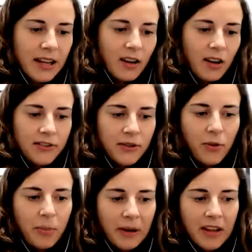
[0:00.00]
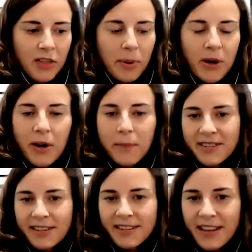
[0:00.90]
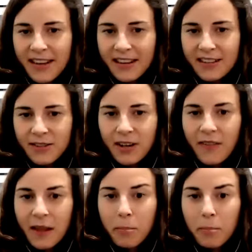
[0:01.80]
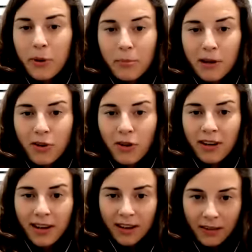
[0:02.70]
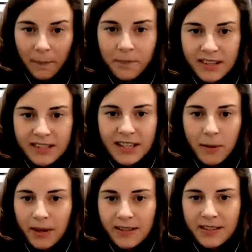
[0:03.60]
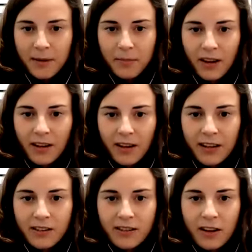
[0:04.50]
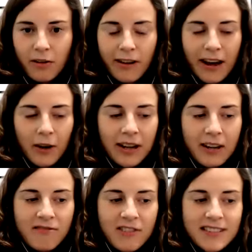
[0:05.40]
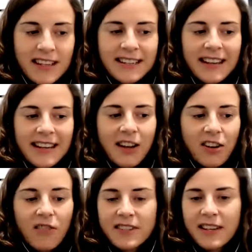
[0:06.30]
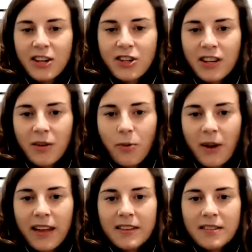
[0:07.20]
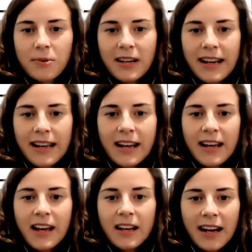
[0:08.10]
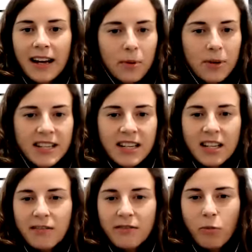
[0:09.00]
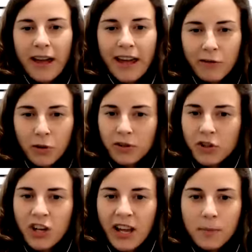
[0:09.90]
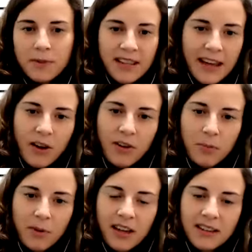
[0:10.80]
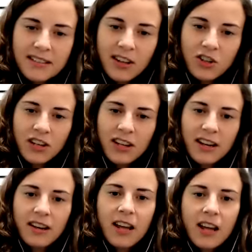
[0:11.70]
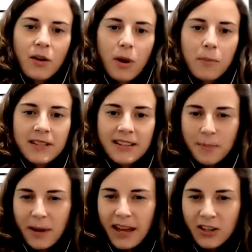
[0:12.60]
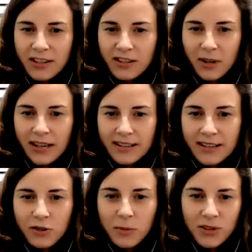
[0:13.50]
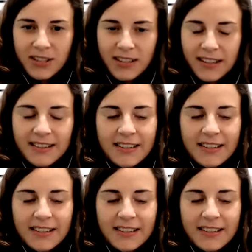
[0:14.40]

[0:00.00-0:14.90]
I'll sort by the purpose is this, or and then boom, I've got a little step-by-step guide of how I can facilitate a conversation in a way that's really collaborative, where everyone shapes the outcome of that discussion, where participation is really distributed.